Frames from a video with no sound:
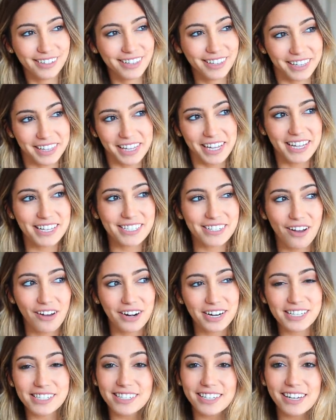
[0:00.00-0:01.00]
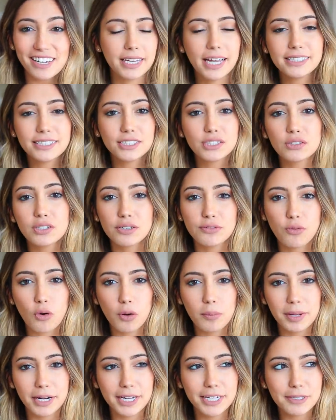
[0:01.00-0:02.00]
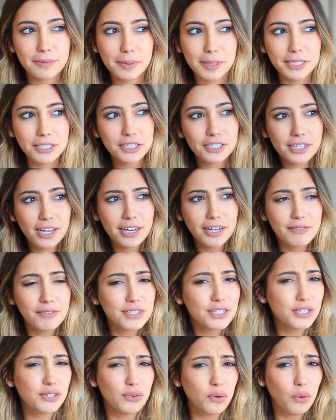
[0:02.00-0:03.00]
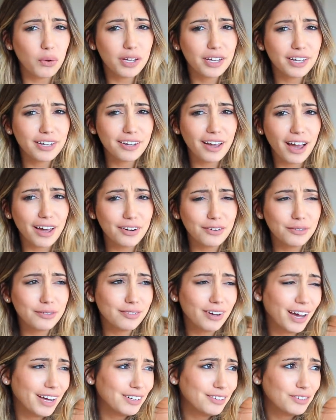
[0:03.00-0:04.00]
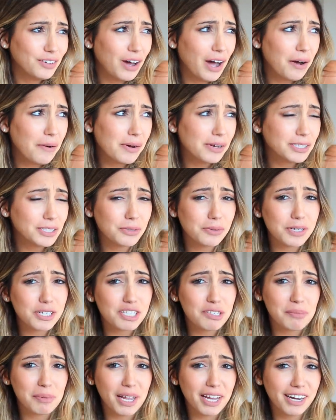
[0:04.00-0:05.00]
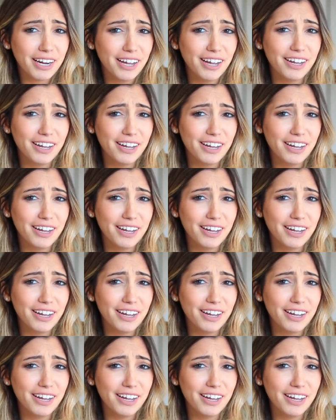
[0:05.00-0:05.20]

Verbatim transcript: this, honestly. Yes, it's only four minutes, but it just kind of is annoying. I don't I don't know how else to explain